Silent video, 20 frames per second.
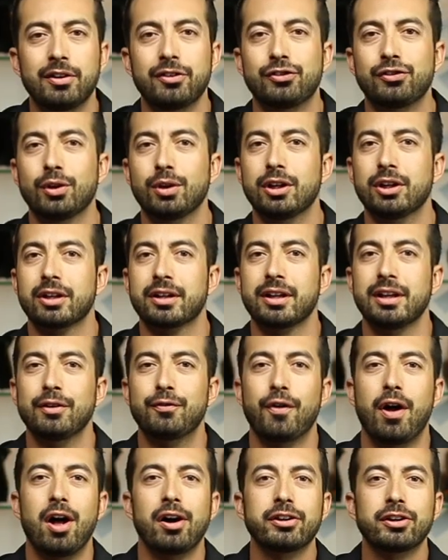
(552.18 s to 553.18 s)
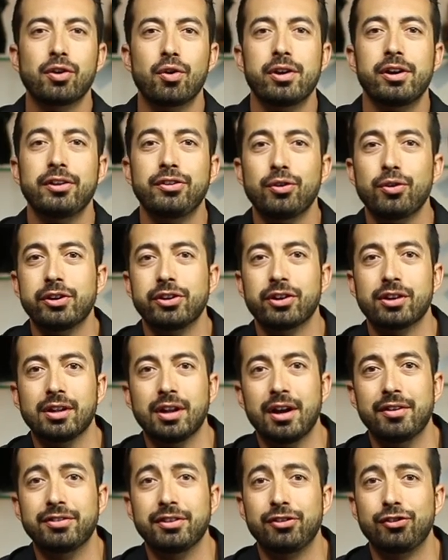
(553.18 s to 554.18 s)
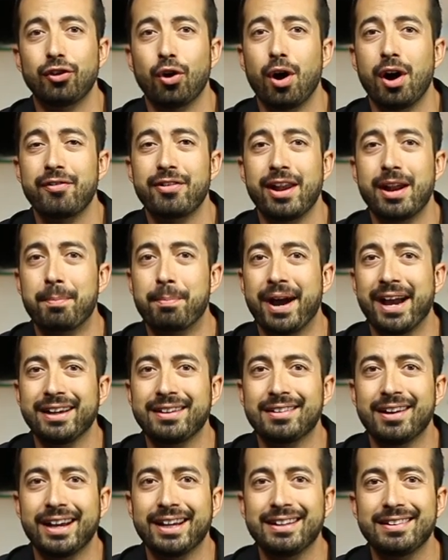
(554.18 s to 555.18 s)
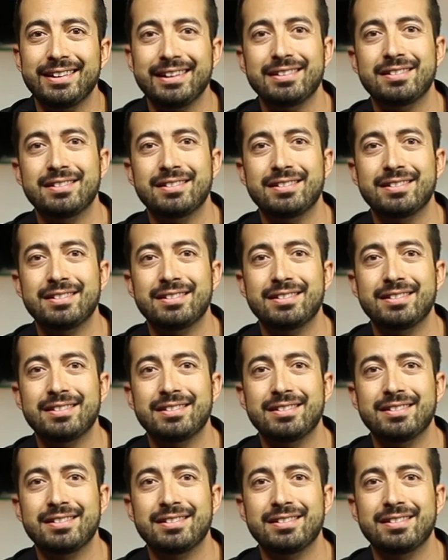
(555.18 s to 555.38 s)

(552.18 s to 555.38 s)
So look, if all you're going to do in your gloves is show off at a bike night,